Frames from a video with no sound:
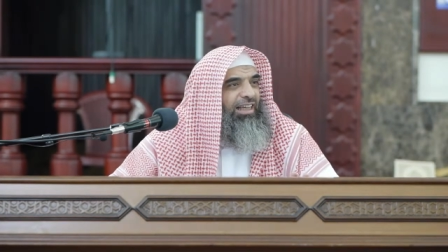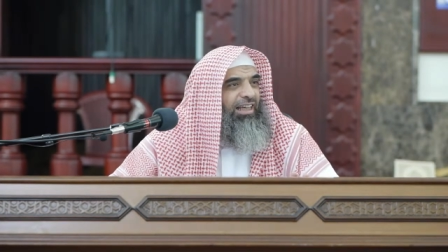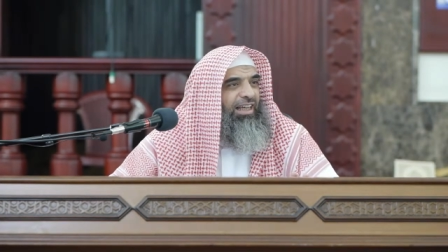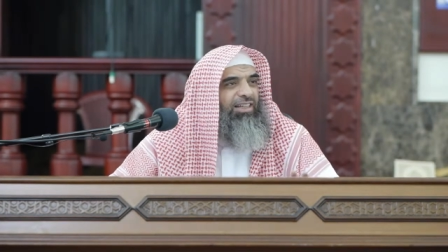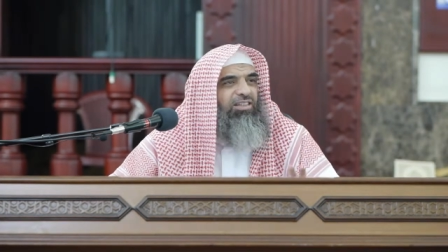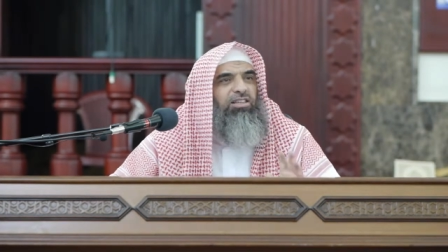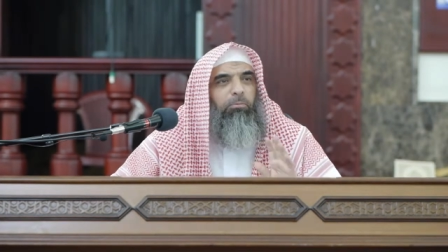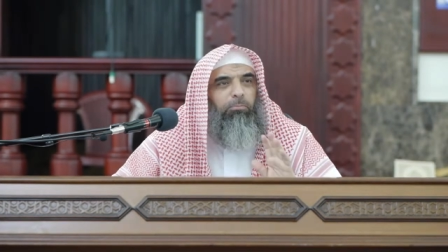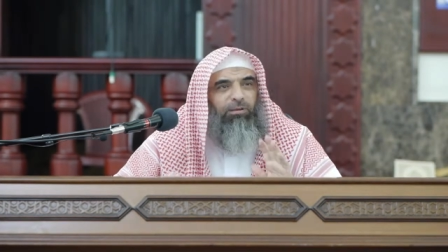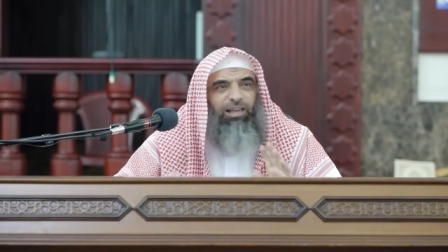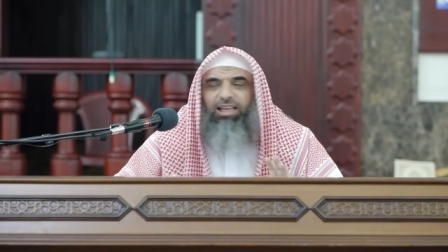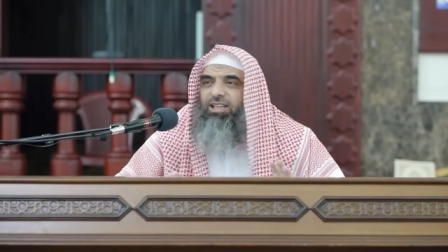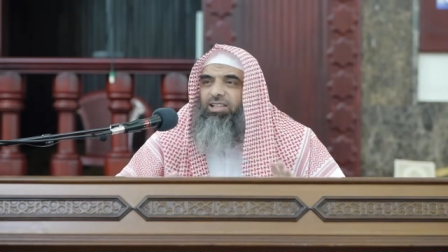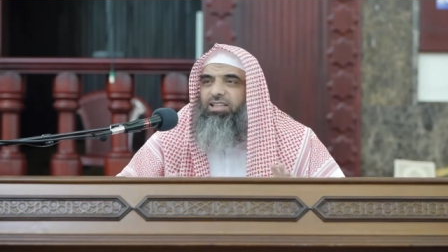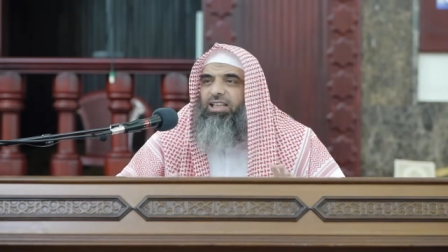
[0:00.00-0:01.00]
It's a
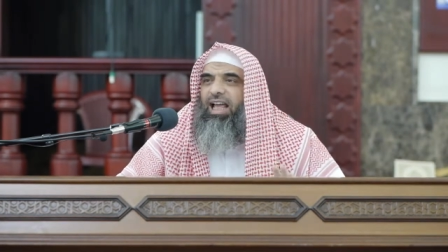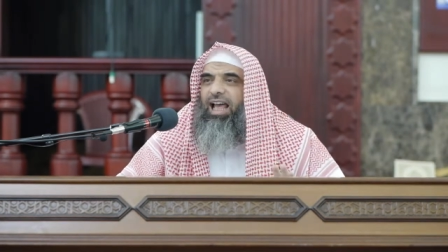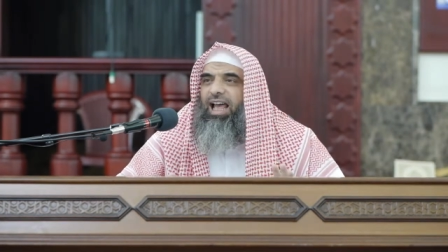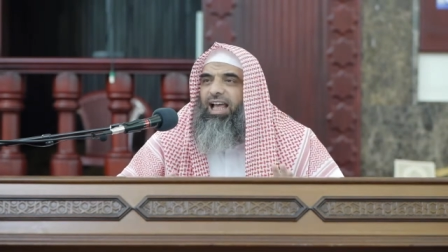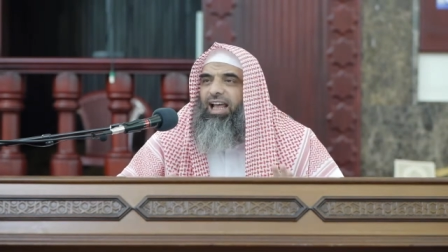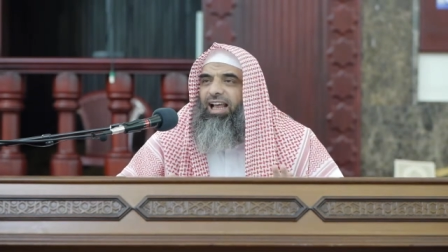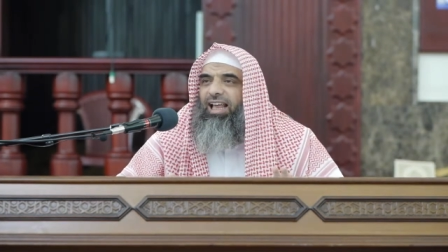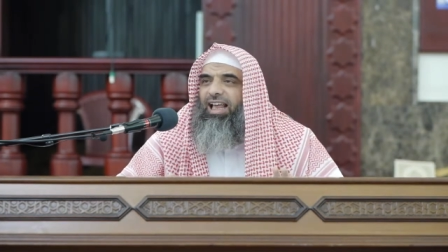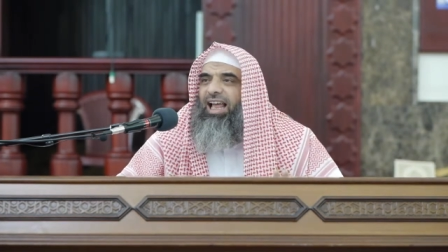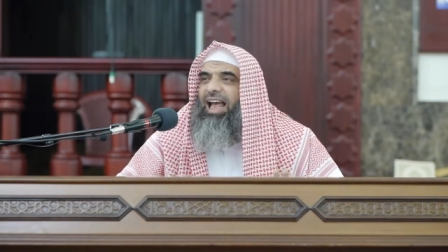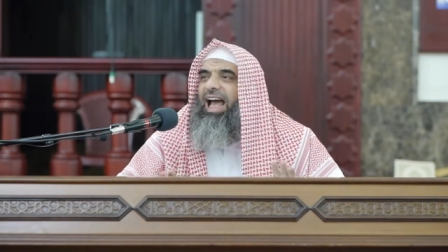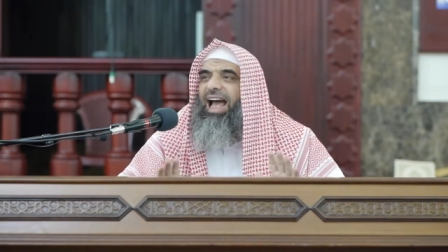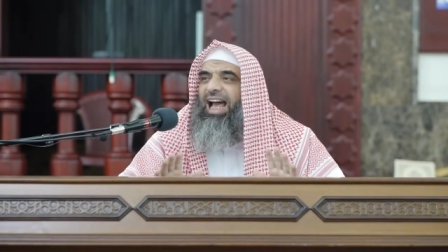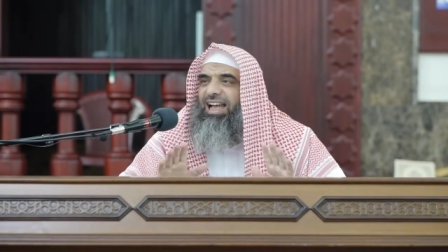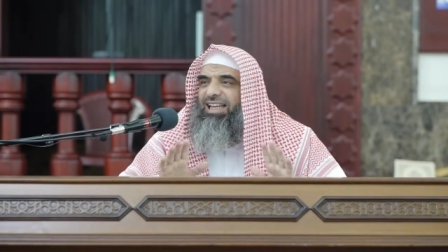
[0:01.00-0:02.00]
place
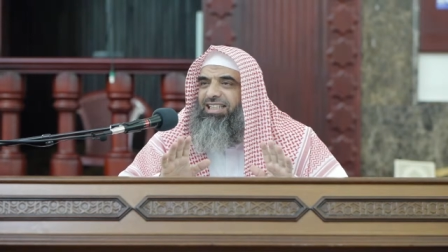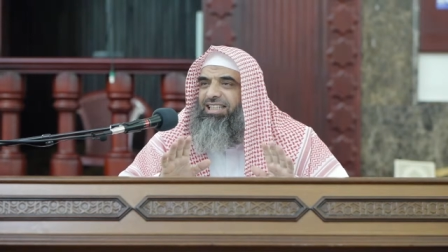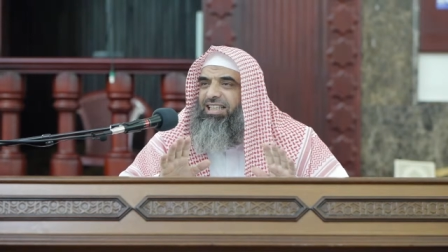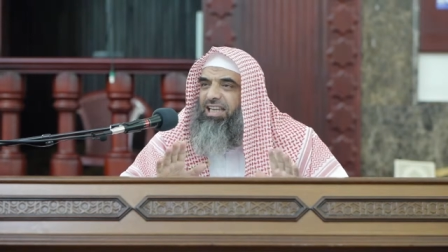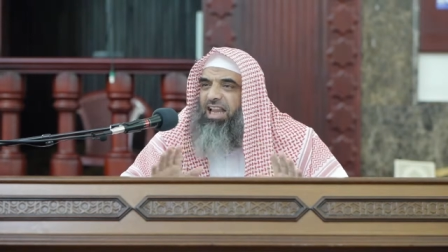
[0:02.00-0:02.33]
that has